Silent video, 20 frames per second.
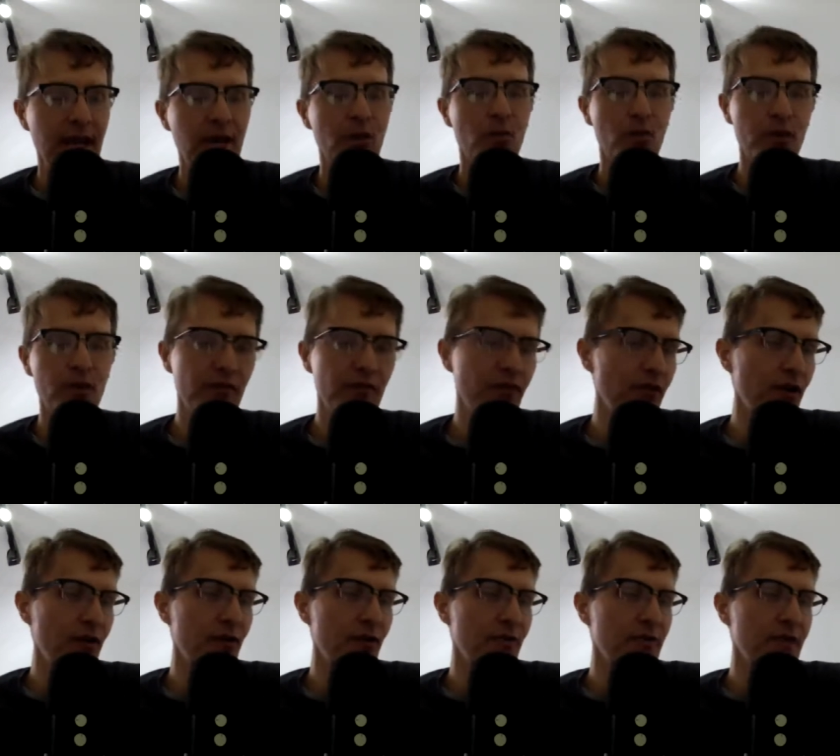and
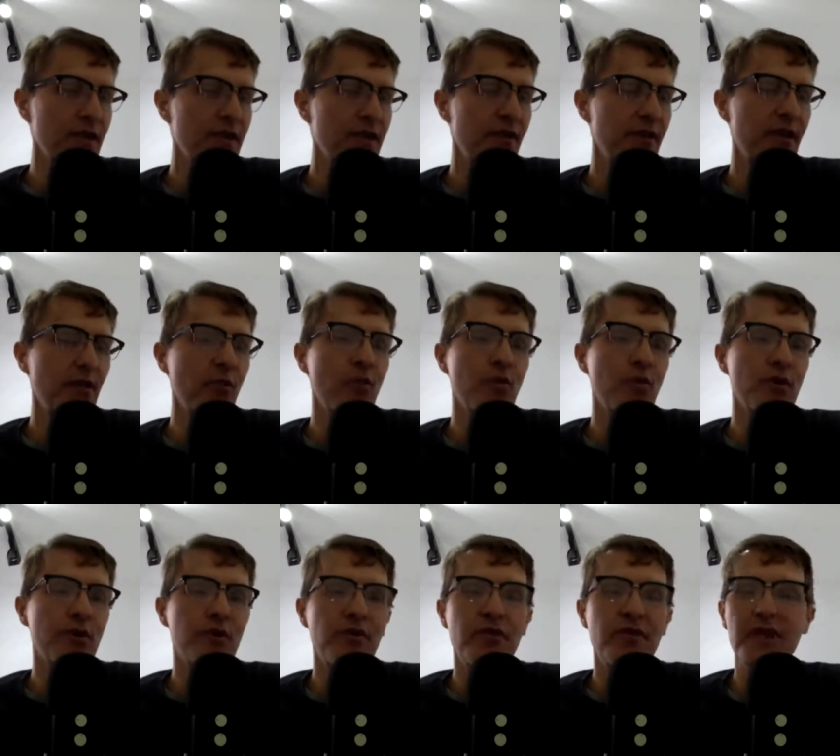workflows that
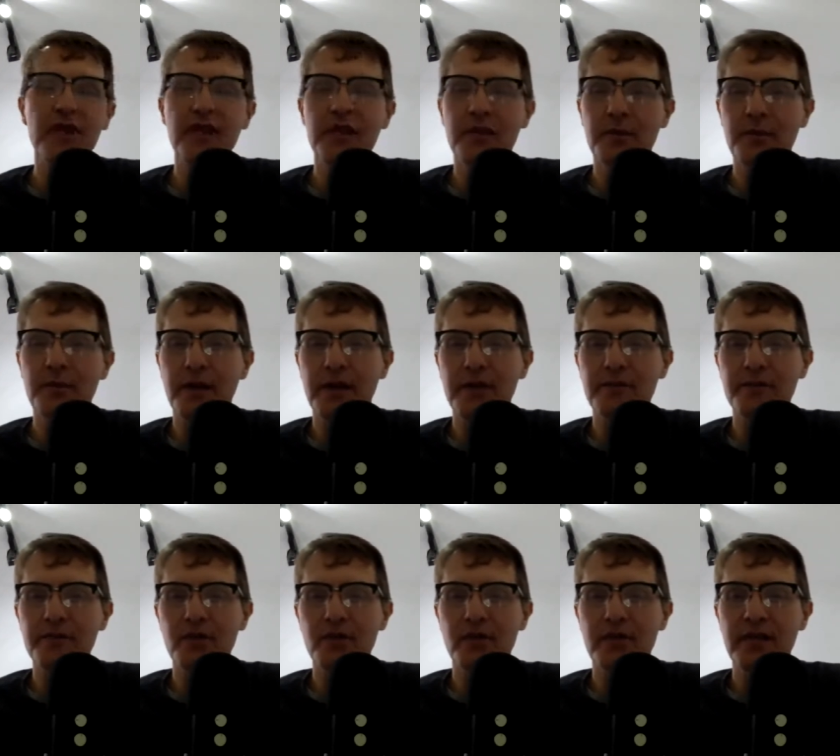we're thinking
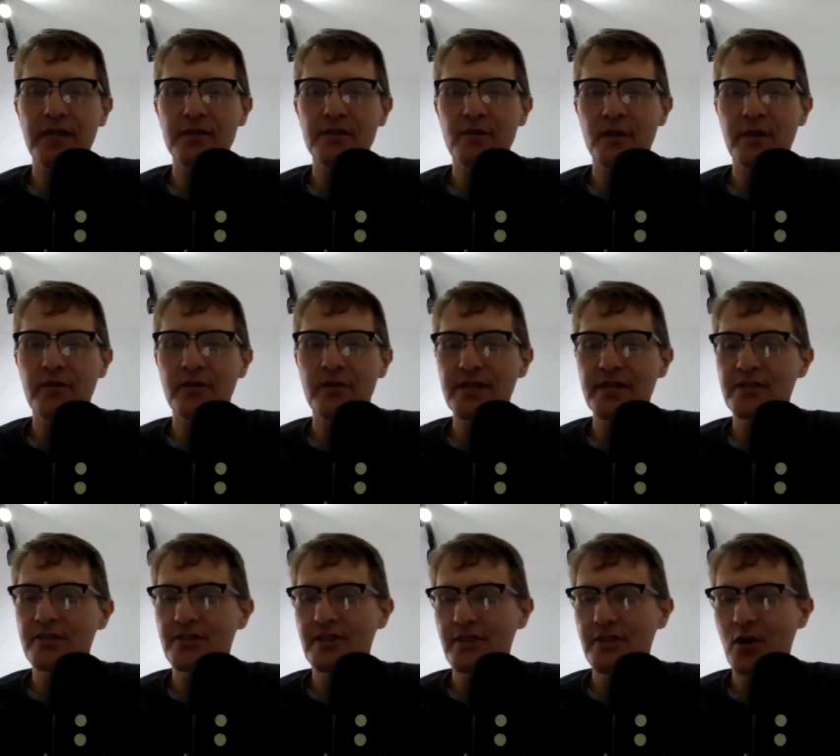about. So that's
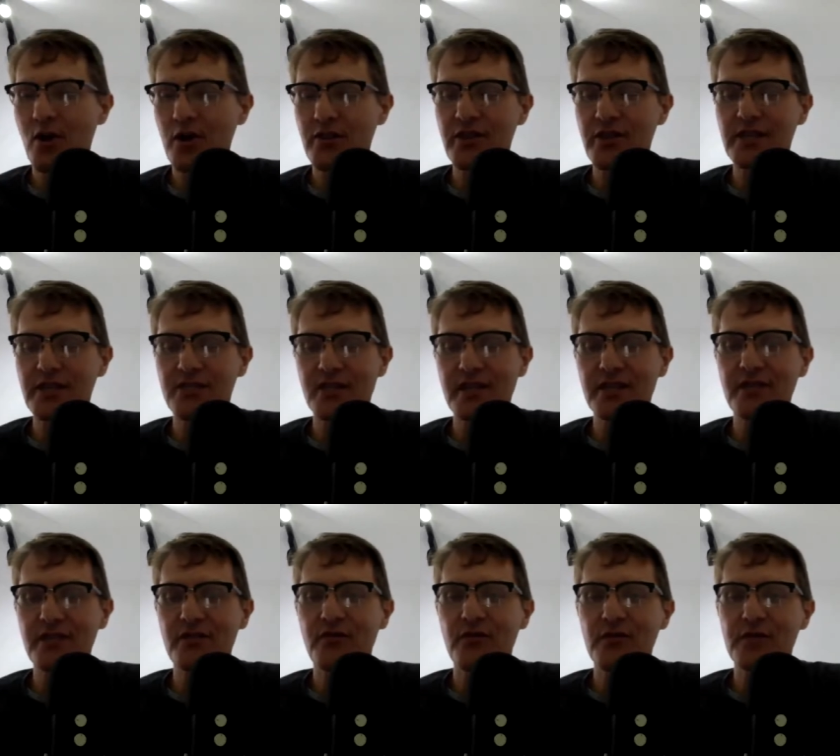that's on the
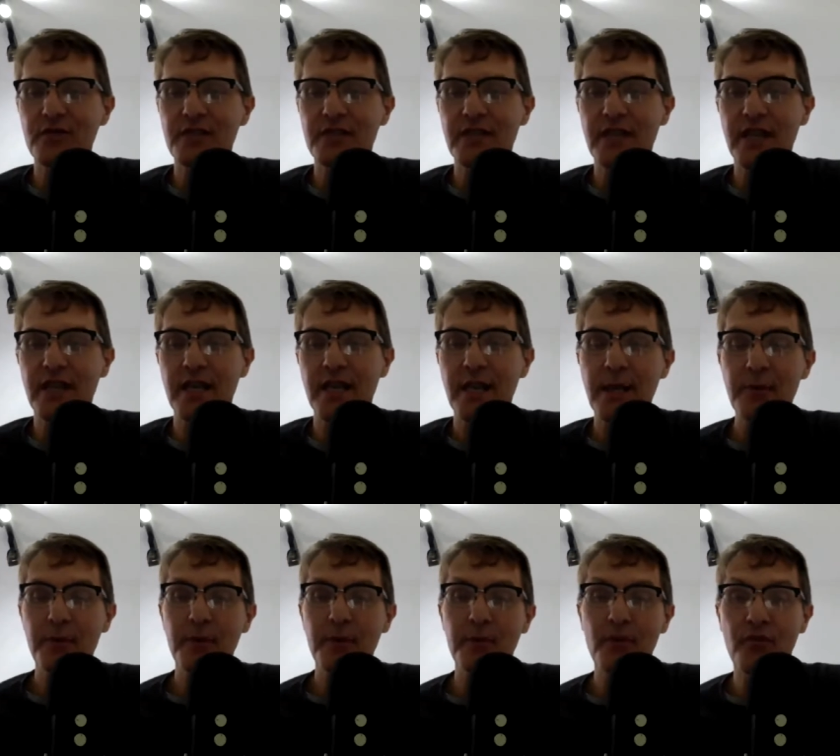agenda for today.
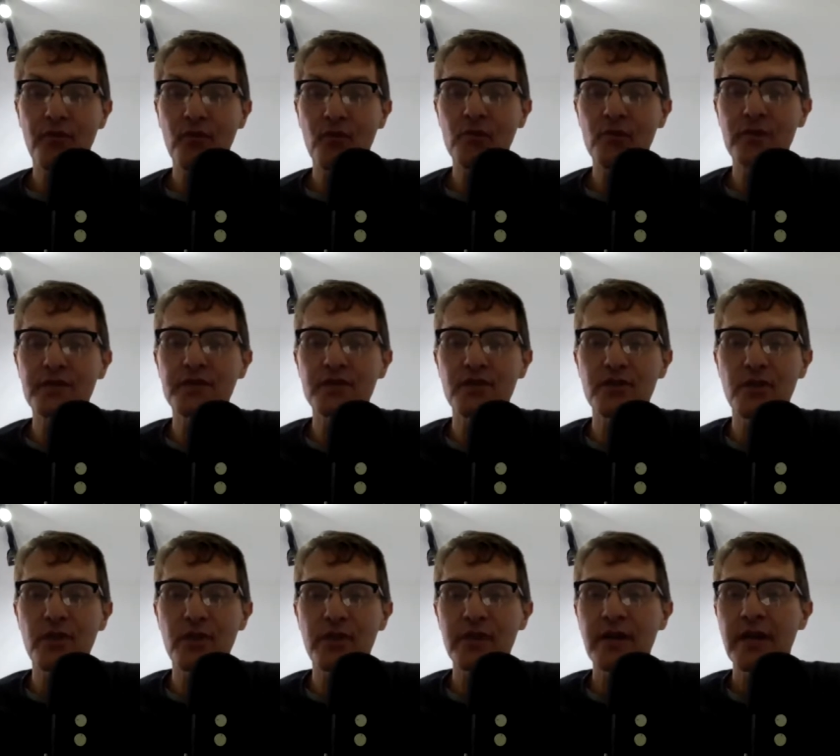But before we
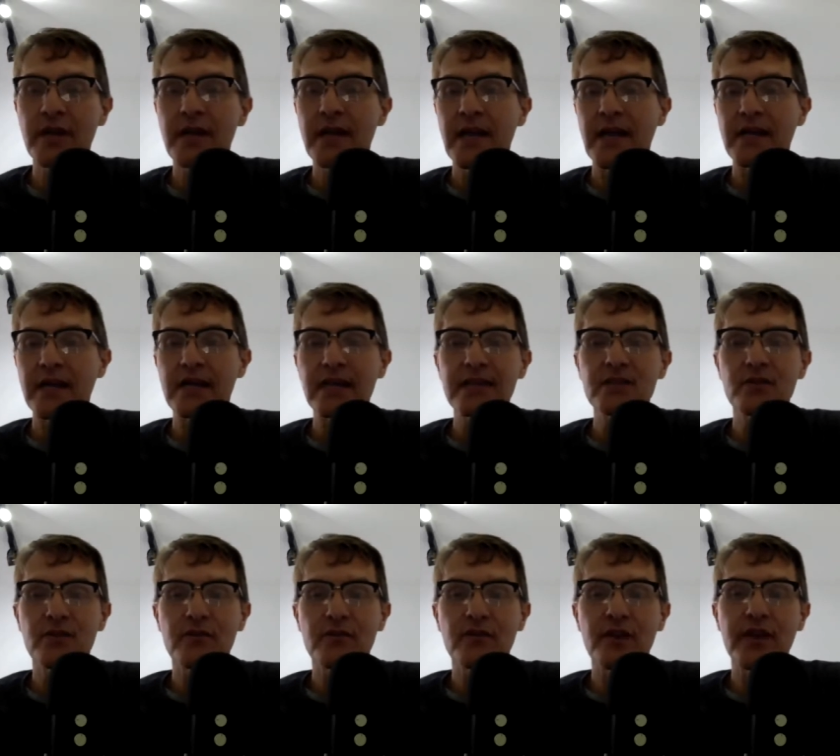start, I'd like
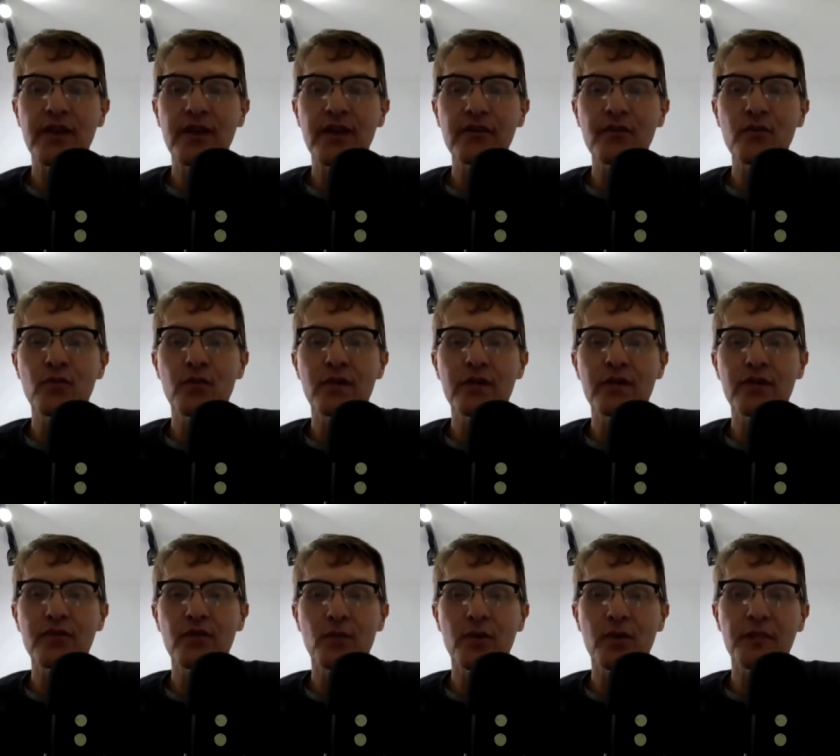to invite
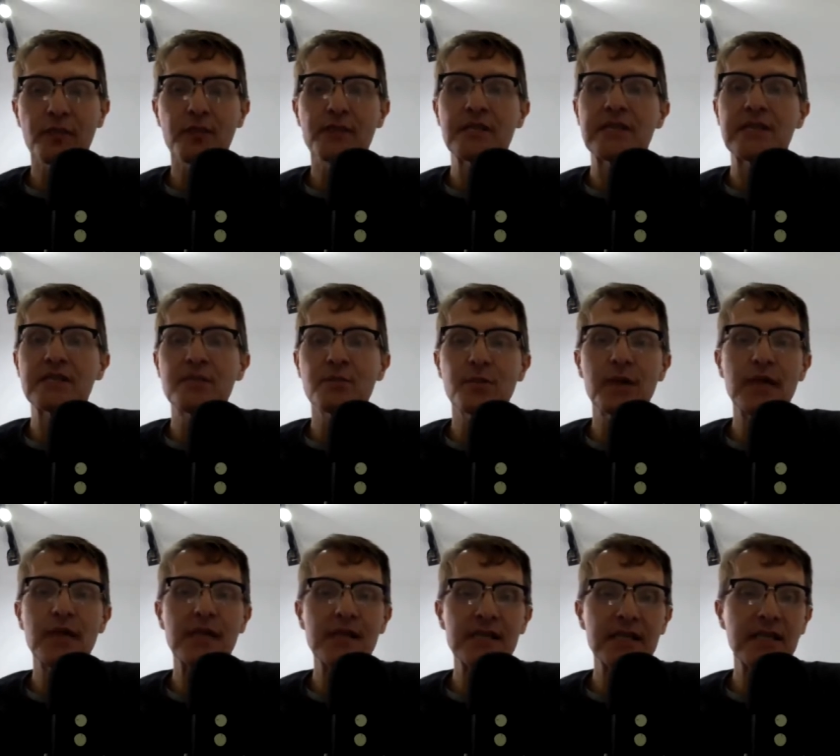everyone, if you want to
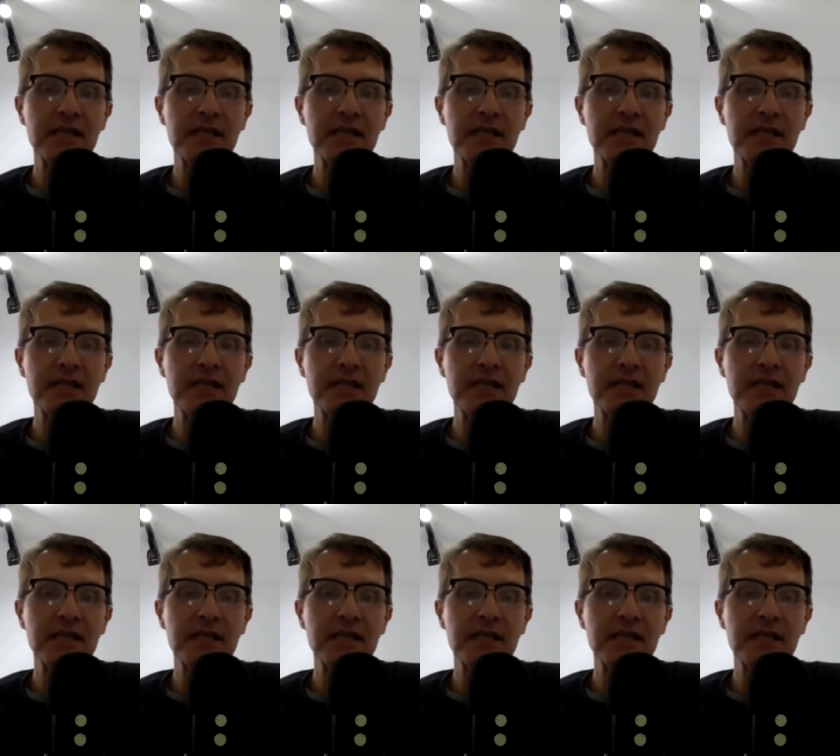participate in